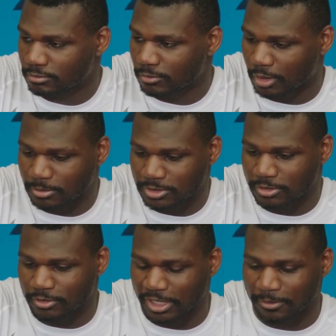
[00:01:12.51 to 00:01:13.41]
I'm just
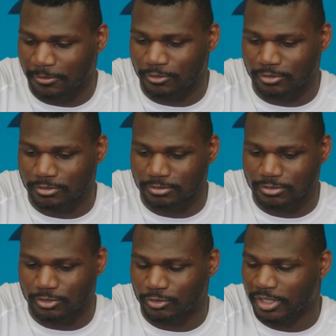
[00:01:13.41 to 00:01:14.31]
going to keep on
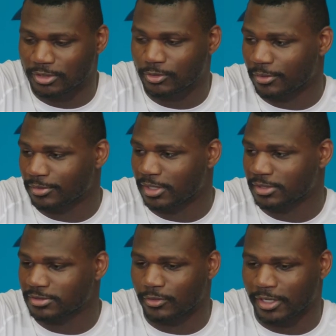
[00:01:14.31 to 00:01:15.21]
doing what I do every day.
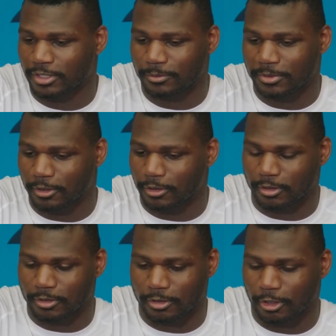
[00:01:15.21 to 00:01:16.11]
Just go out there, be
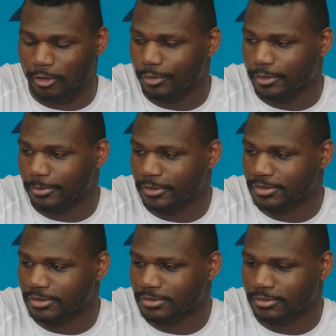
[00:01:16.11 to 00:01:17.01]
a hardworking
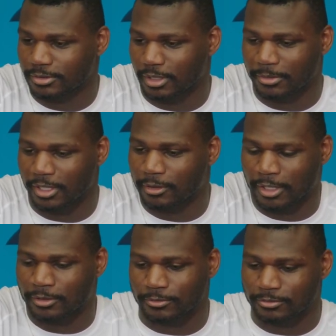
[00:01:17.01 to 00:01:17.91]
person. I mean, I
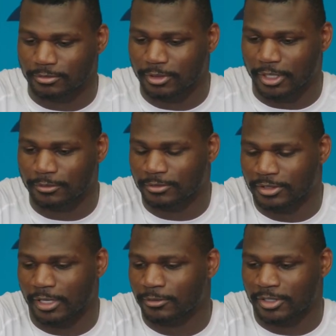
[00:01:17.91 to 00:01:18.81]

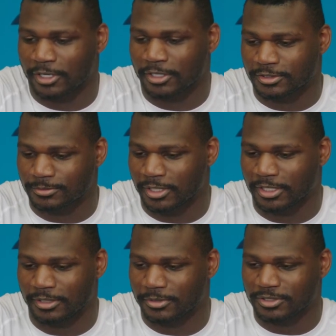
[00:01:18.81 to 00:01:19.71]
don't care because I'm not
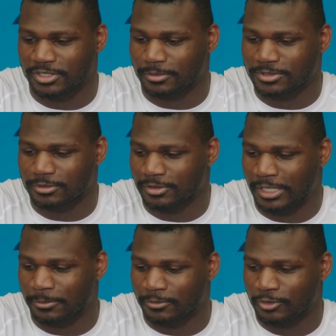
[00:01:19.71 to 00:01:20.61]
getting mentioned. I'm just going to
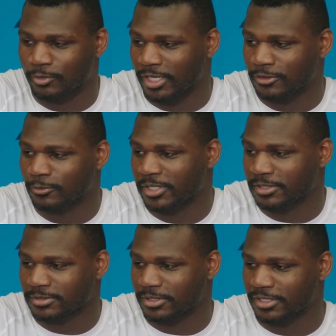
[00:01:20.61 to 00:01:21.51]
keep on doing what I do
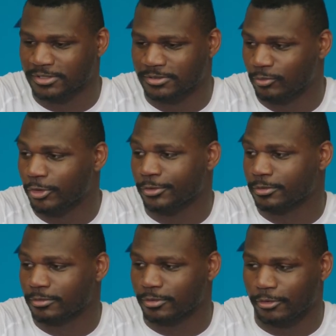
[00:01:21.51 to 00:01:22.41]
best, and that's work,
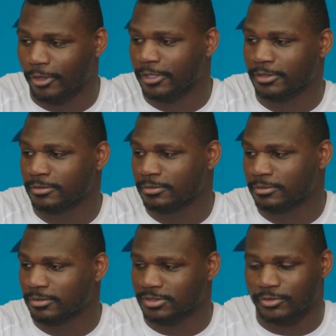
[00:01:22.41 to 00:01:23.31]
grind.
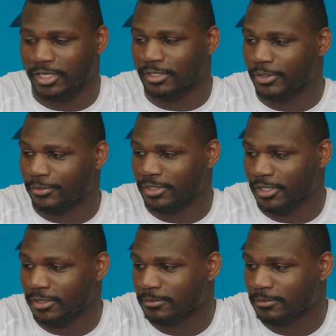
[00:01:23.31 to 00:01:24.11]
That's what I do every day.